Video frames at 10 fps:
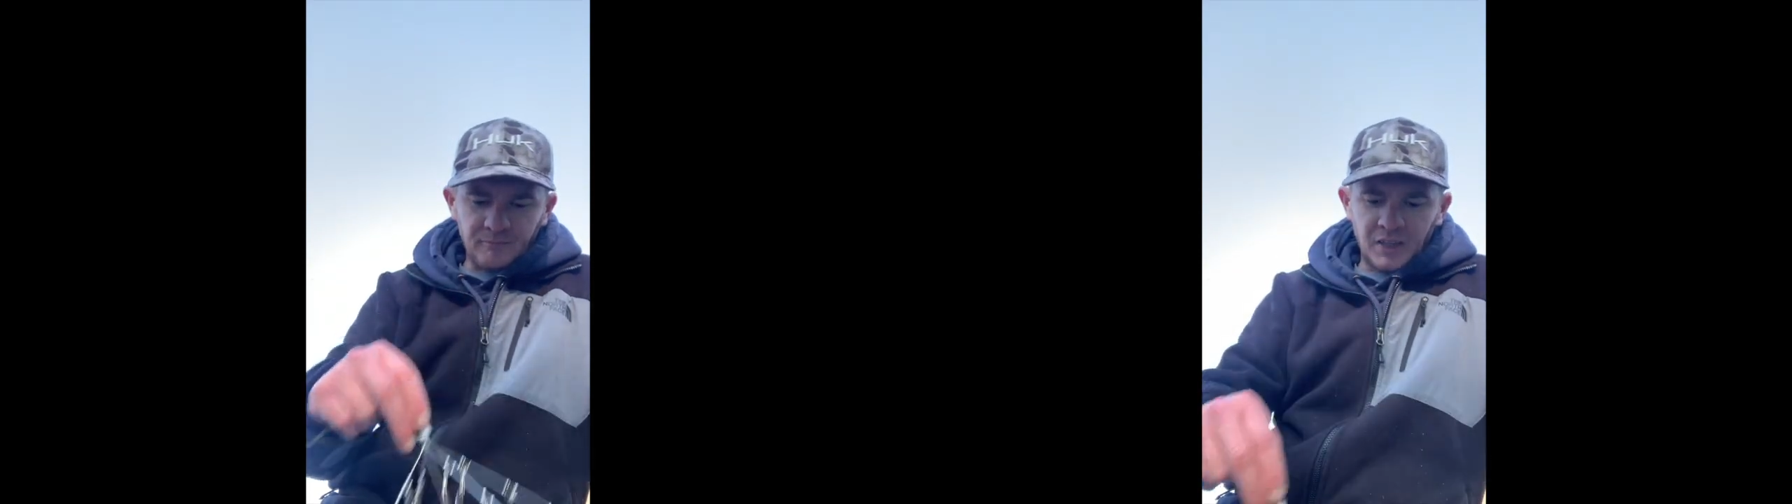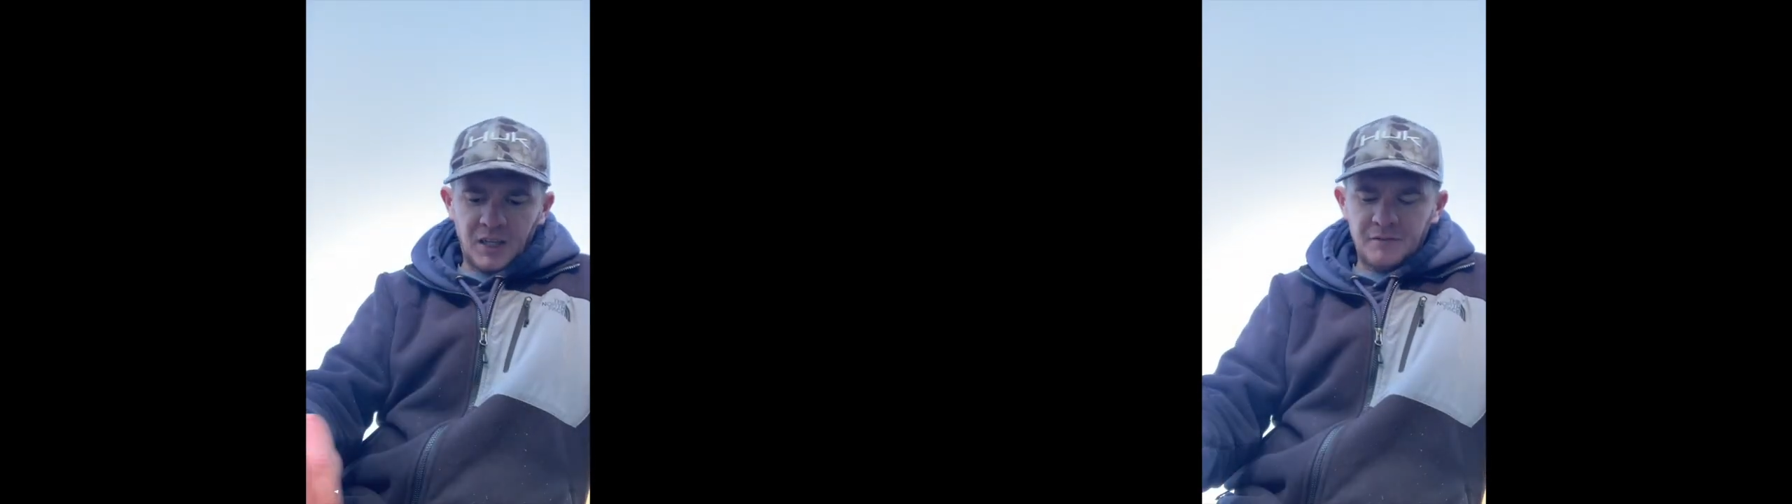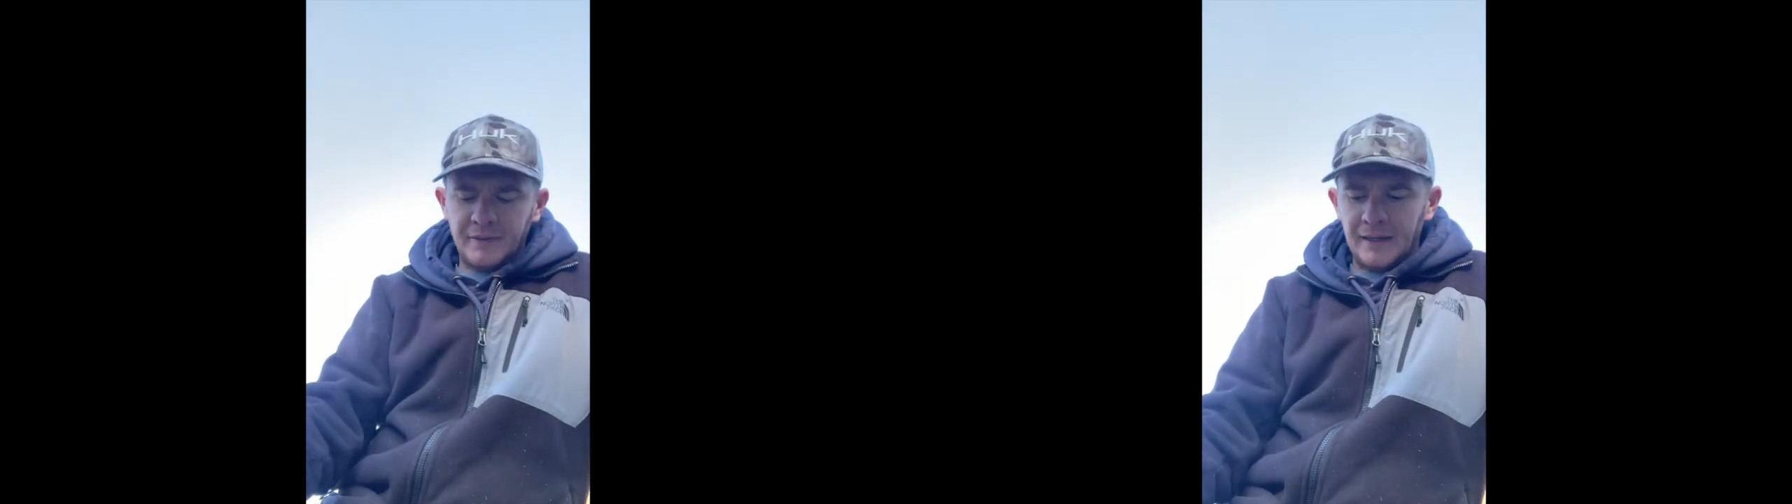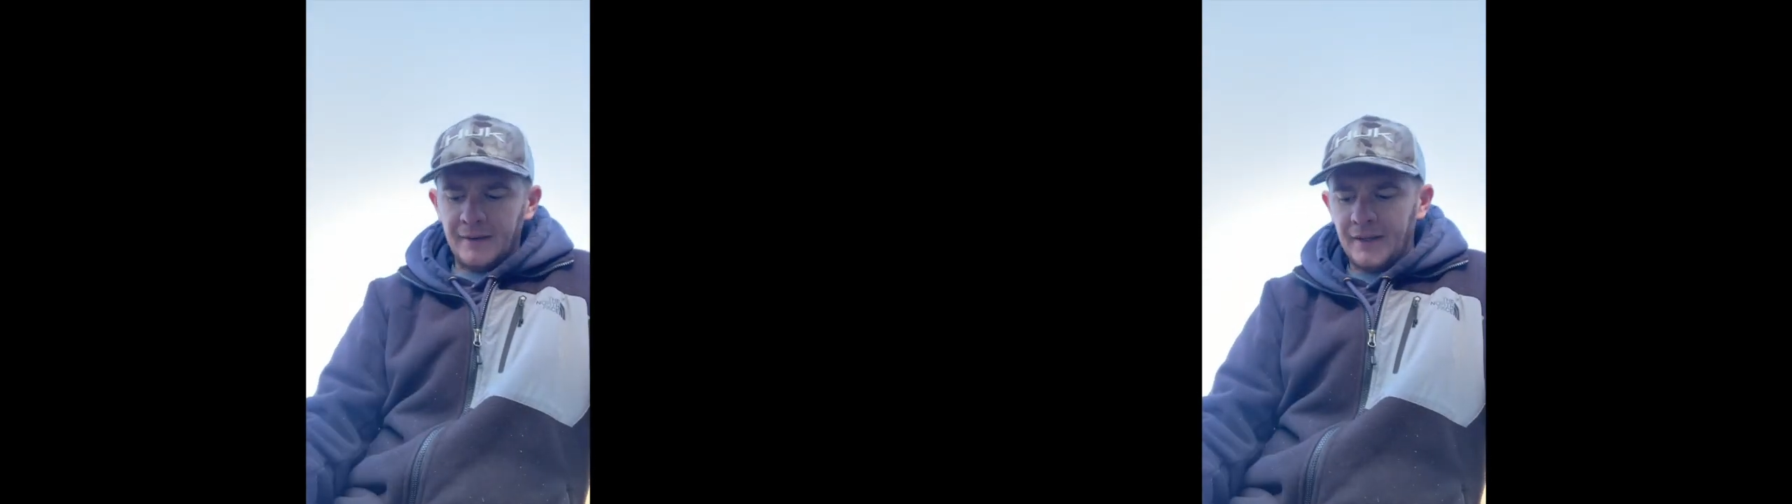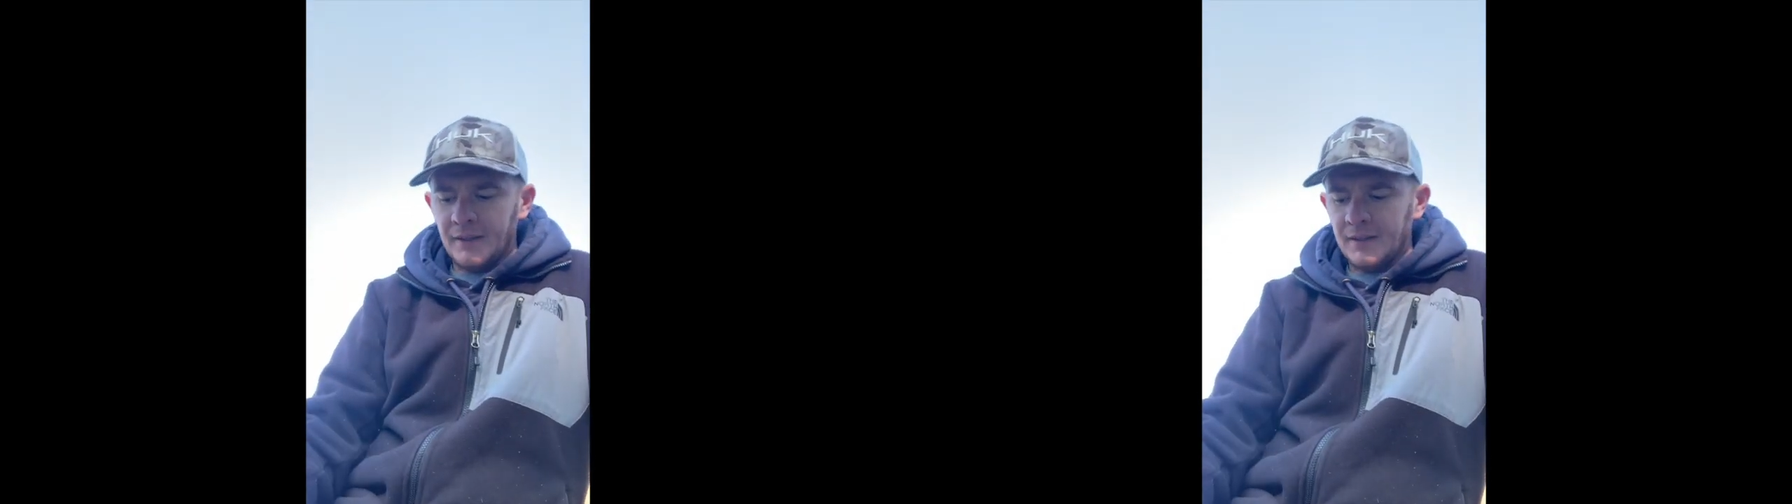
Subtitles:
Very